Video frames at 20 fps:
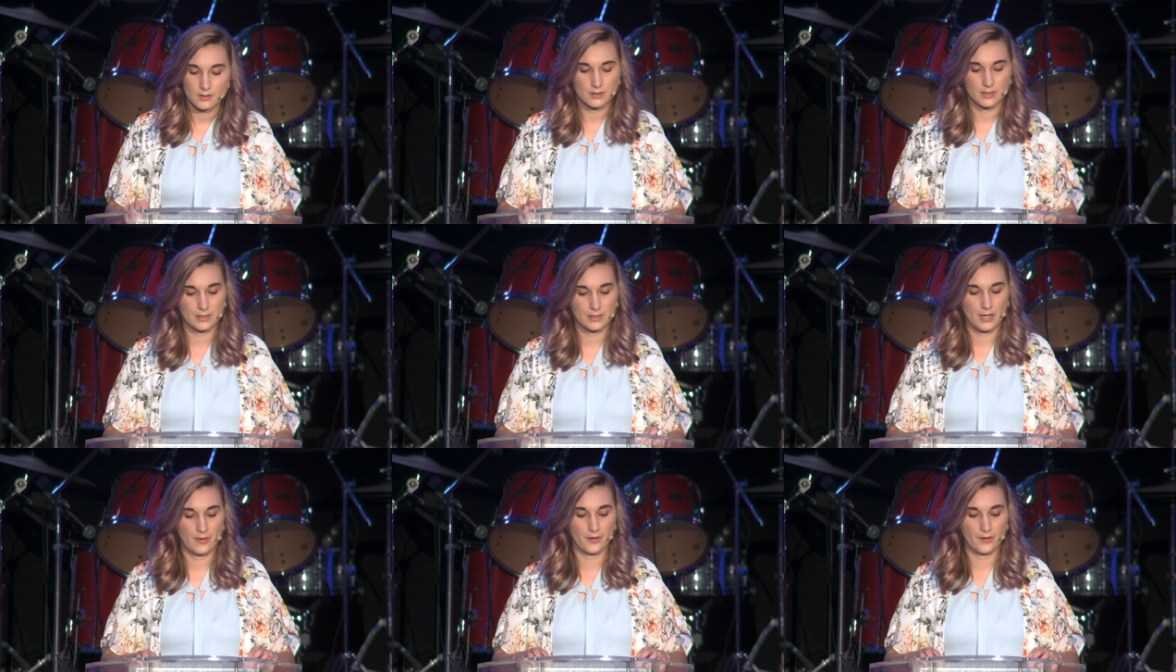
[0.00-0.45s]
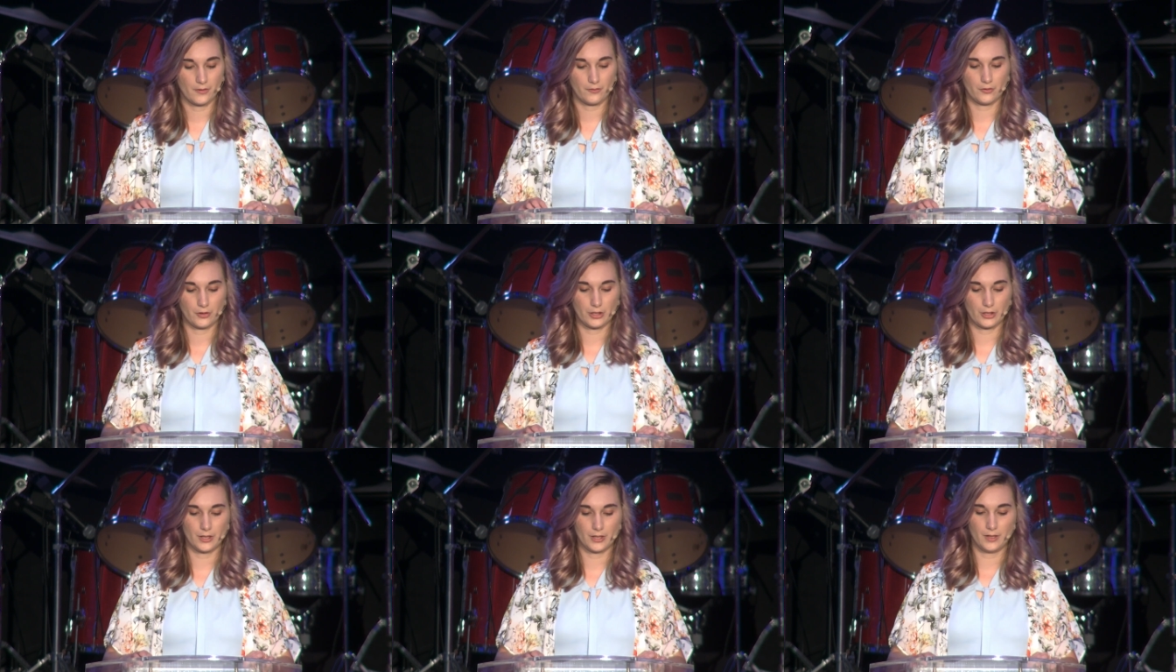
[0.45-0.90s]
together
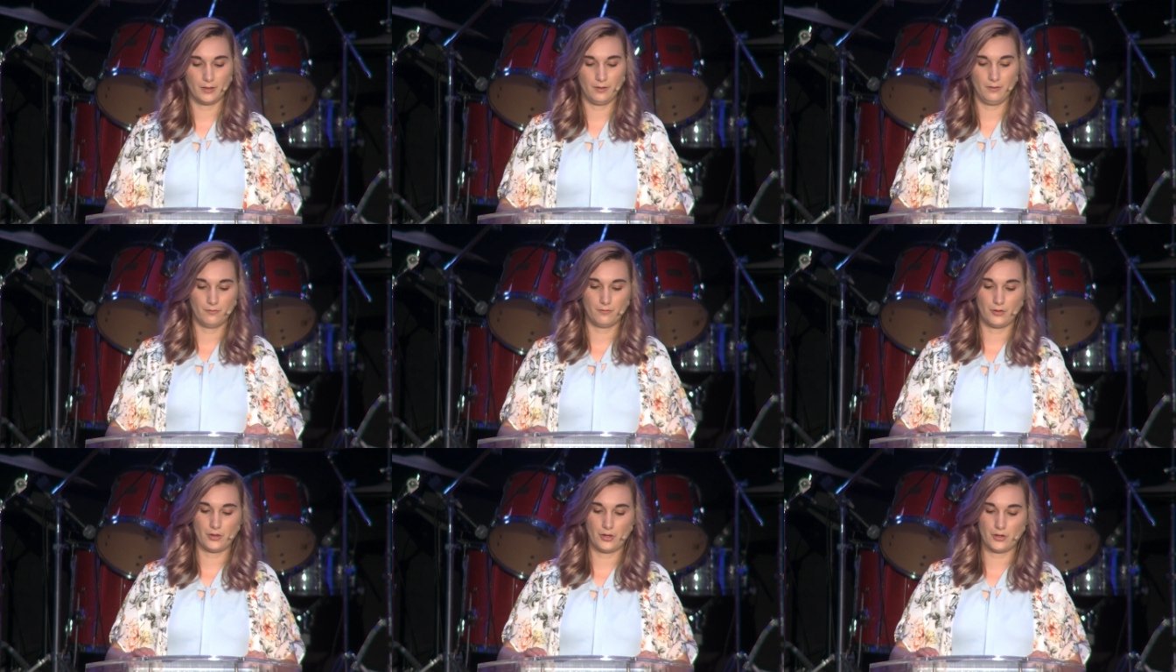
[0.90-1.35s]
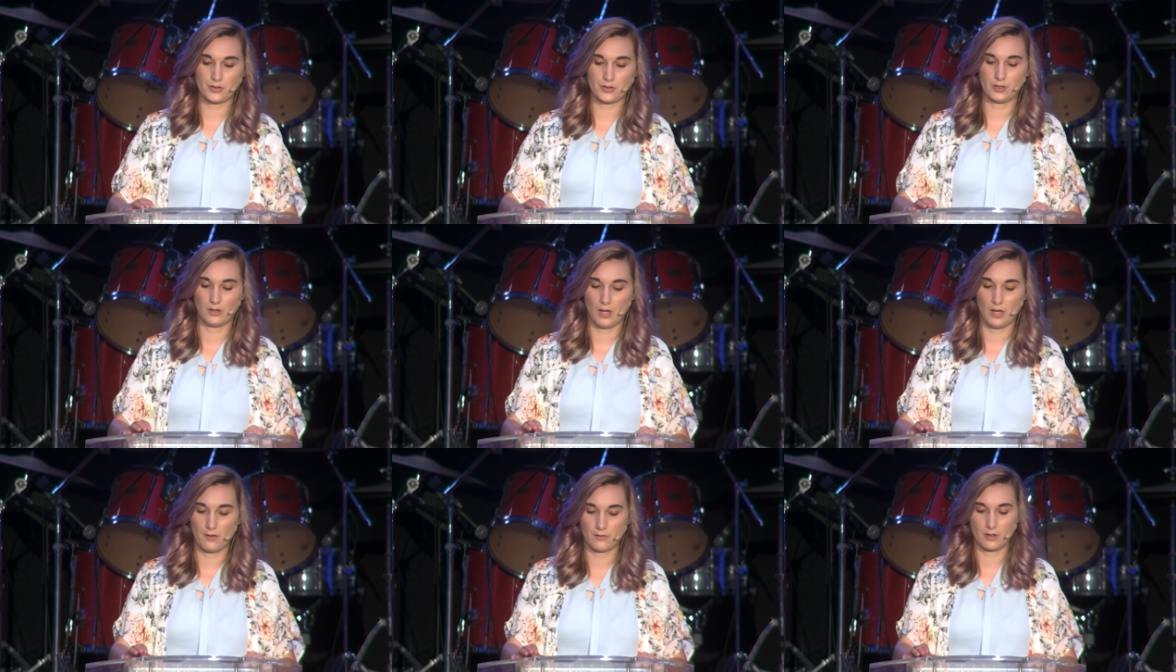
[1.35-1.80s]
for good for those
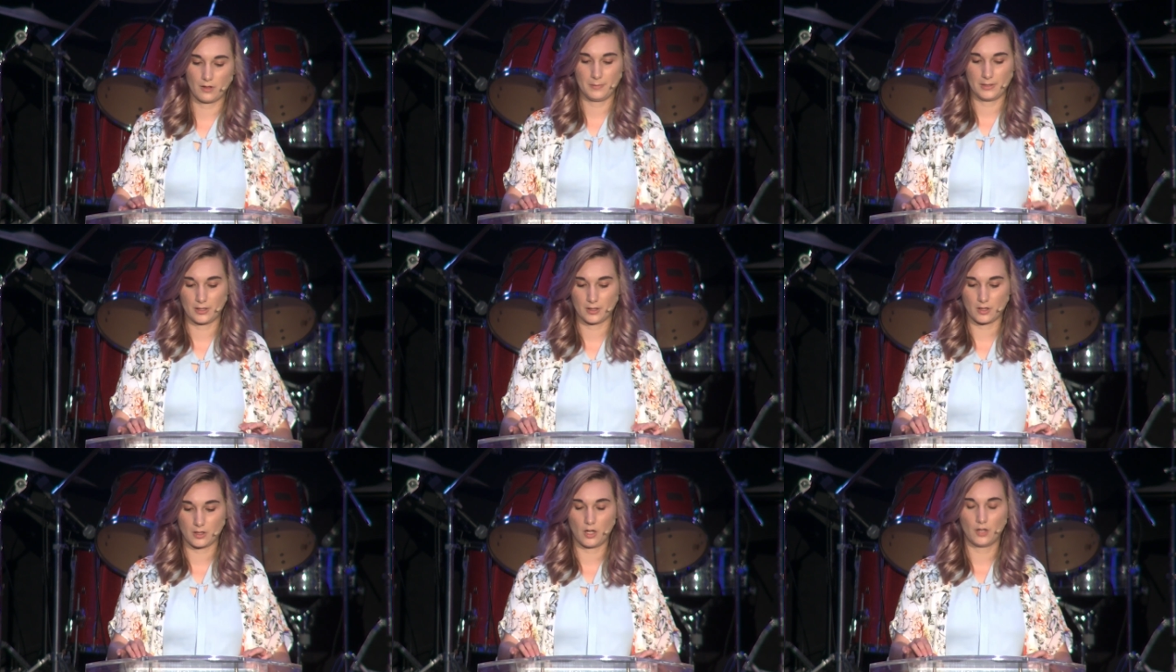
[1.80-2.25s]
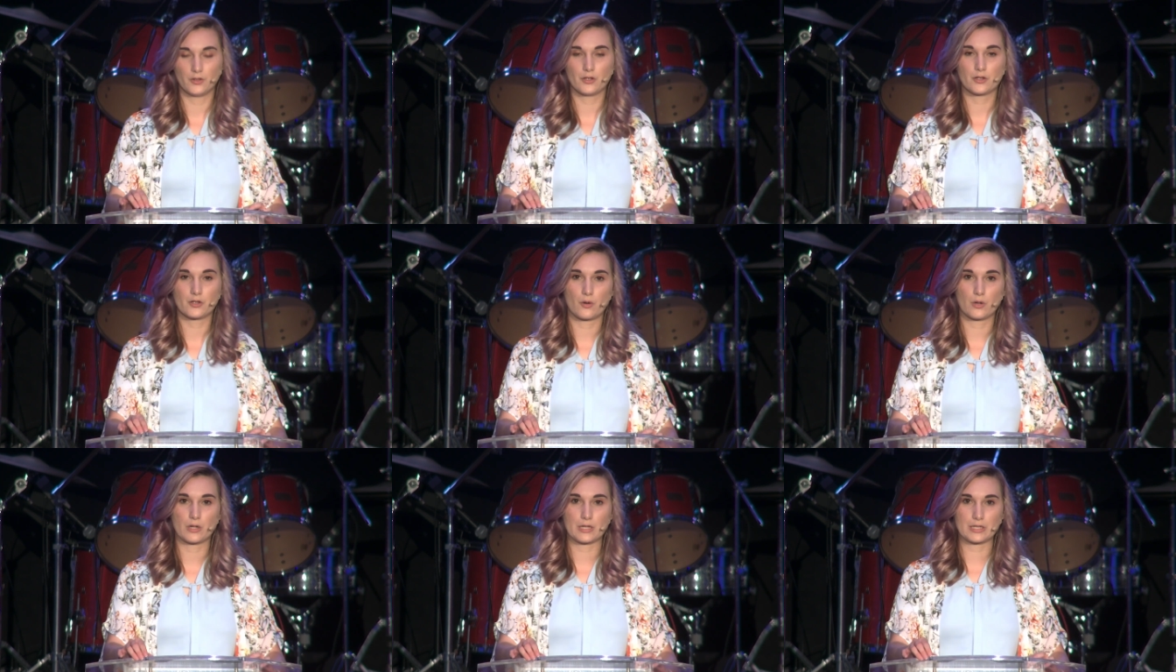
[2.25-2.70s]
who love him and are called
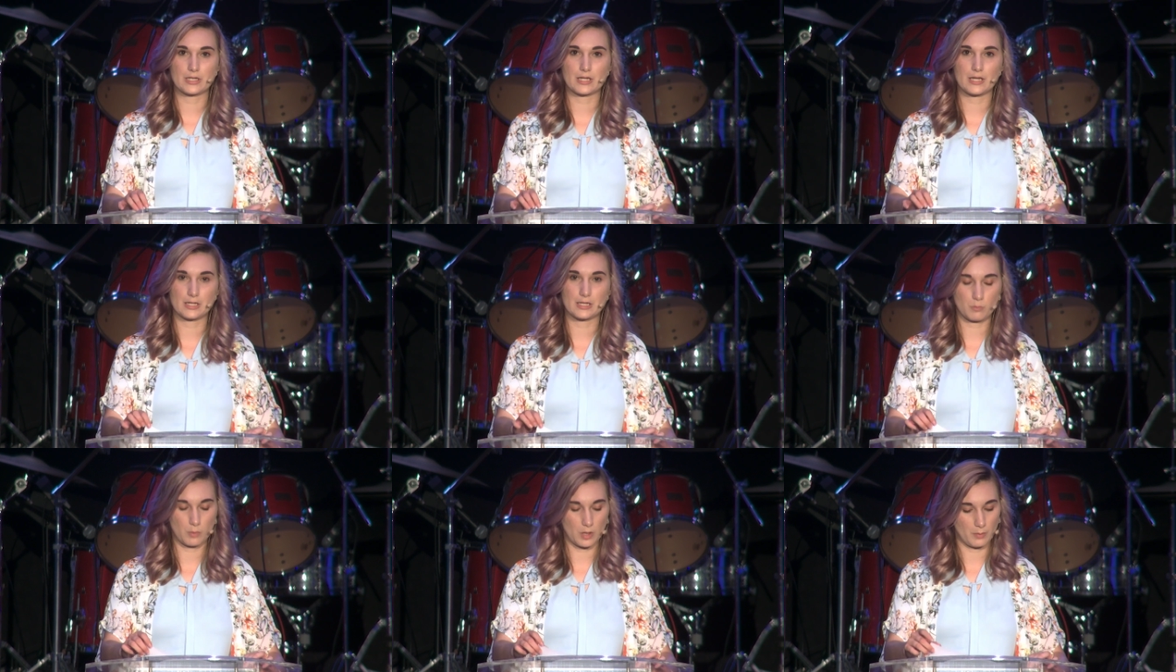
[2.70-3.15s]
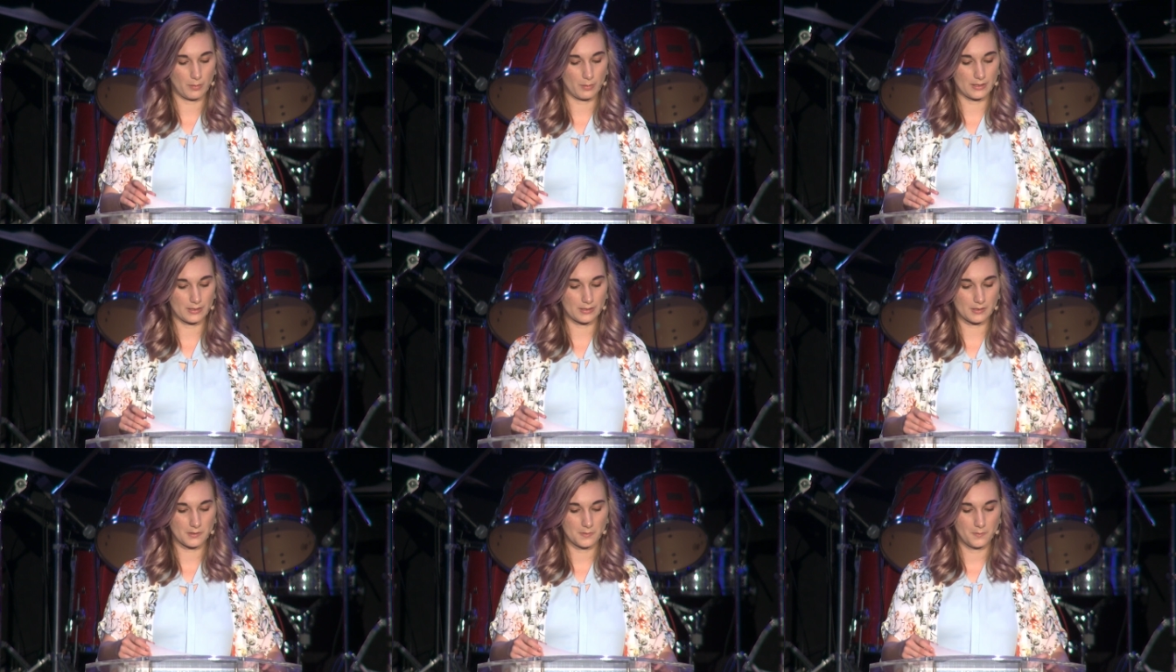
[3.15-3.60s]
according to his
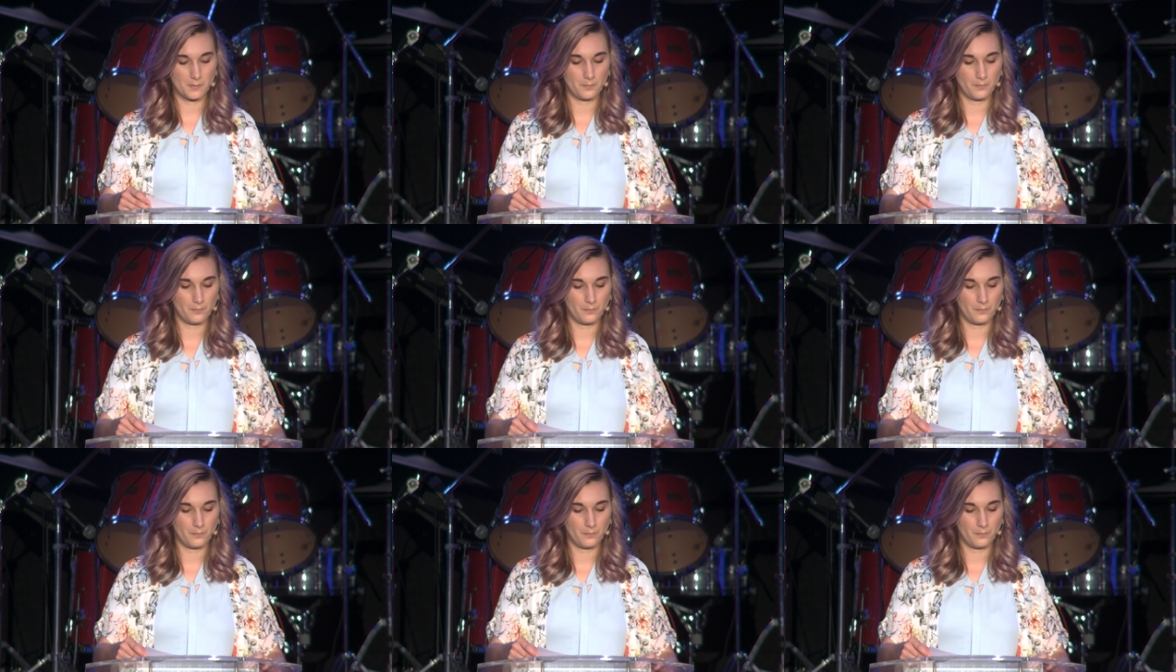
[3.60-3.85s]
purpose.